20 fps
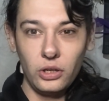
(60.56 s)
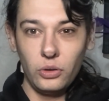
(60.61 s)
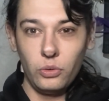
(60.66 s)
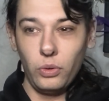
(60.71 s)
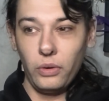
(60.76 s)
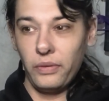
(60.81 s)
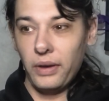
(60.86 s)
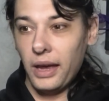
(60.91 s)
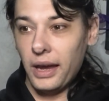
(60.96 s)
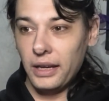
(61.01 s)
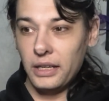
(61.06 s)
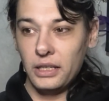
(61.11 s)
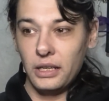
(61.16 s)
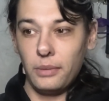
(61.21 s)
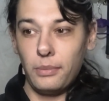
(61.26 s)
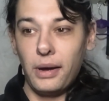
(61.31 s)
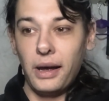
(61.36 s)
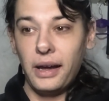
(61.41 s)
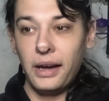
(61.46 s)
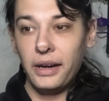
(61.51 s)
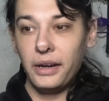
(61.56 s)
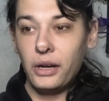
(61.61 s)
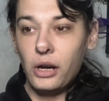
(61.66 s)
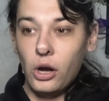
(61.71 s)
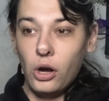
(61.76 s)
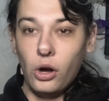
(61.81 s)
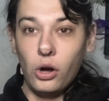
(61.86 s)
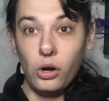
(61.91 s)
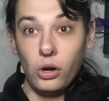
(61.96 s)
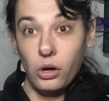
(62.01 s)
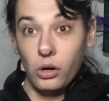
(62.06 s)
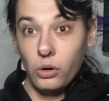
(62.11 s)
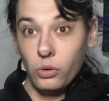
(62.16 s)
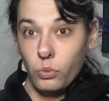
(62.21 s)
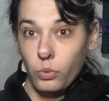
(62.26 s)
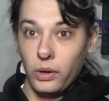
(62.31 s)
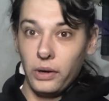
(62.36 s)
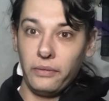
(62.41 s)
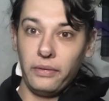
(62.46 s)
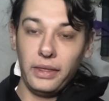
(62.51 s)
with a HDMI or
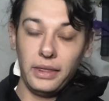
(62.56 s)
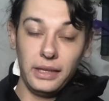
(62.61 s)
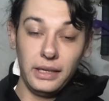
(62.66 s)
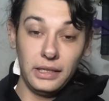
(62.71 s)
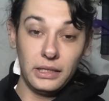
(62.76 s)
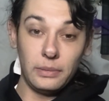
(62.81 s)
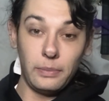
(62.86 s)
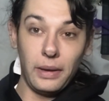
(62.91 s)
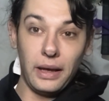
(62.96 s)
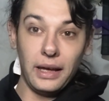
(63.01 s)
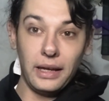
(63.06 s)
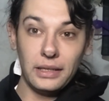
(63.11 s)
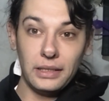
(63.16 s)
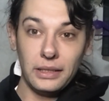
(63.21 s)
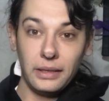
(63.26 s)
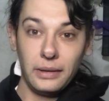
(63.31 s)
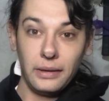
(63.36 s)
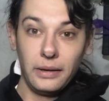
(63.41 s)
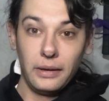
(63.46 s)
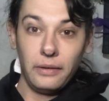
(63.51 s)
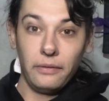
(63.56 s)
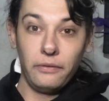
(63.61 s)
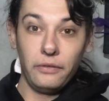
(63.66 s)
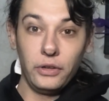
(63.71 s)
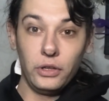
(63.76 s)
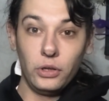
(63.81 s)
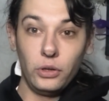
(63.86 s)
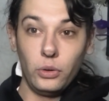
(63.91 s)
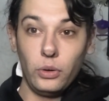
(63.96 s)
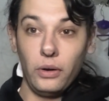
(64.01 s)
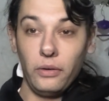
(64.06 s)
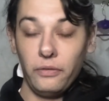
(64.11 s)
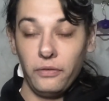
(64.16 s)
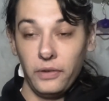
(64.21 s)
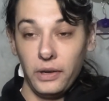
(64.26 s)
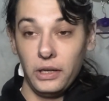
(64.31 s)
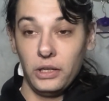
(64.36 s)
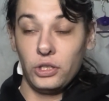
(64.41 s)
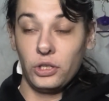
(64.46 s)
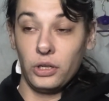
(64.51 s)
with the Smart View
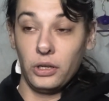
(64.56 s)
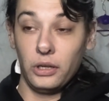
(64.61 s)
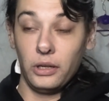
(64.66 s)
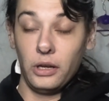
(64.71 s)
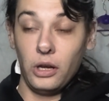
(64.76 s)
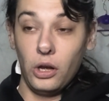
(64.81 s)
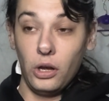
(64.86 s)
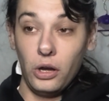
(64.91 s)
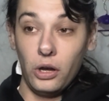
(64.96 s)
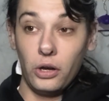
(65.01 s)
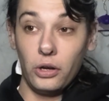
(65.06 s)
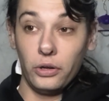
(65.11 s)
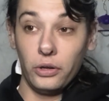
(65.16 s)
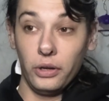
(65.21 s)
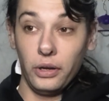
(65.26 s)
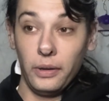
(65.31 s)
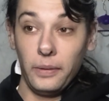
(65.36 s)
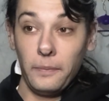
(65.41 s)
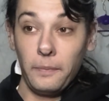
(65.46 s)
feature on